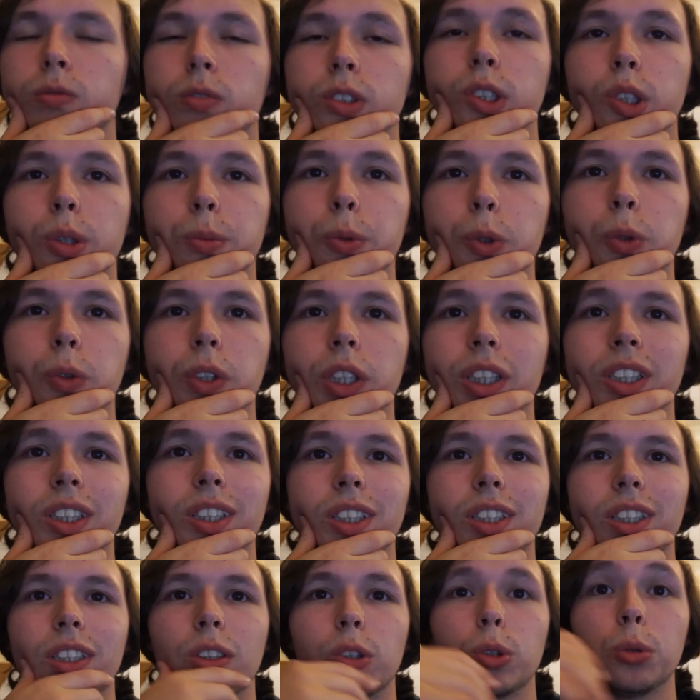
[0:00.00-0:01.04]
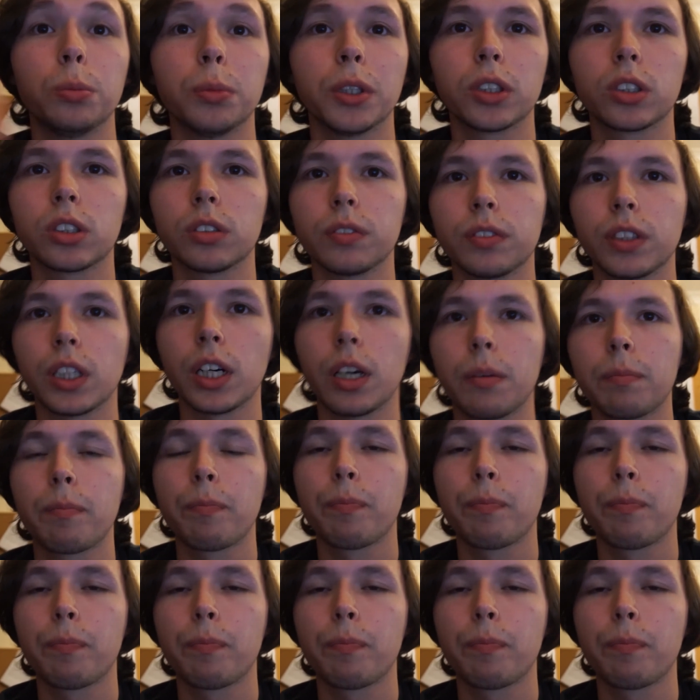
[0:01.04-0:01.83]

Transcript: normal. I didn't think too much of that.